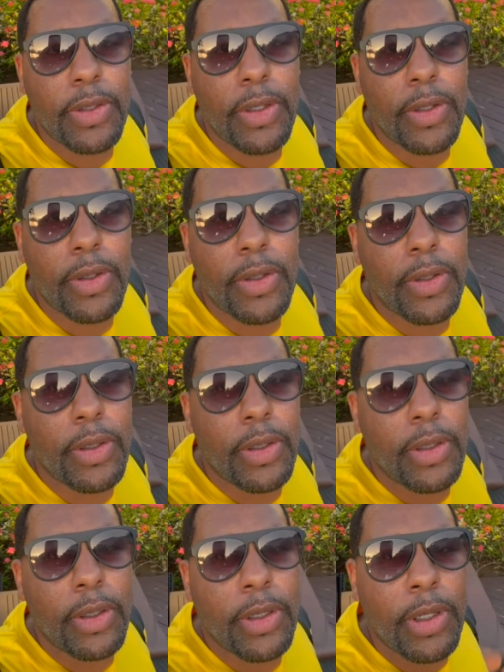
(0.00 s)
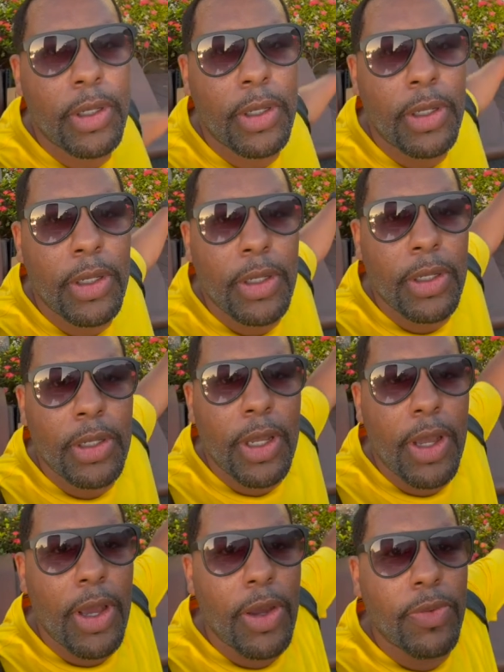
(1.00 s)
So
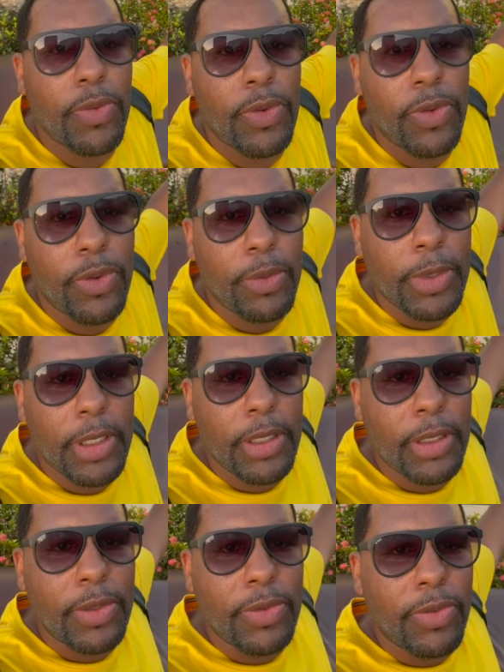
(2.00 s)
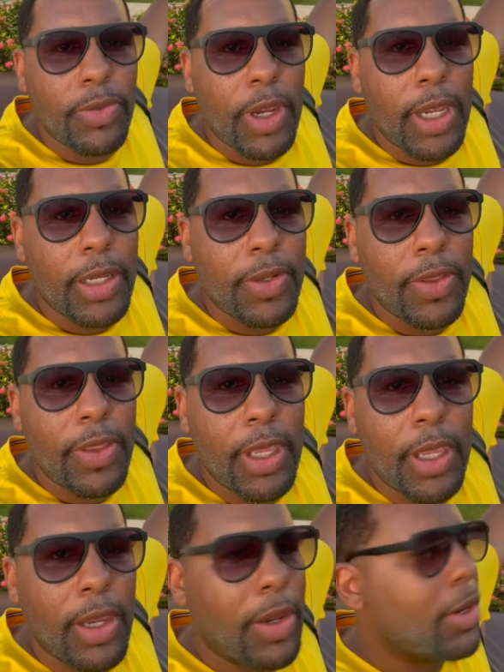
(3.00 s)
our room is right
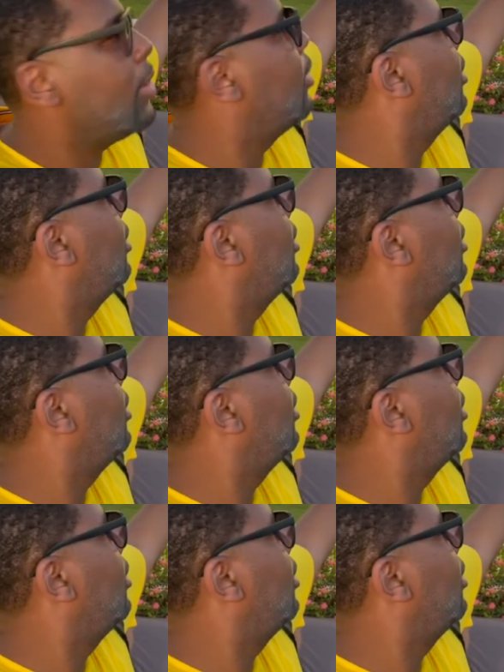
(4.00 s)
there.